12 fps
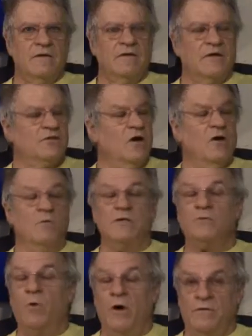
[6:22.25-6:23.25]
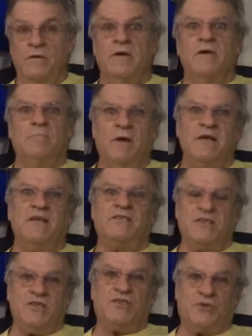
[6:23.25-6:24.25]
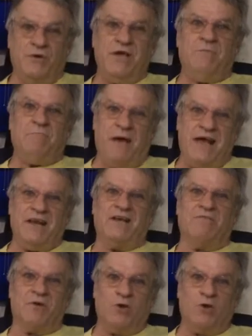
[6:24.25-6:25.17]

There's always one. Billy's in a stream panning for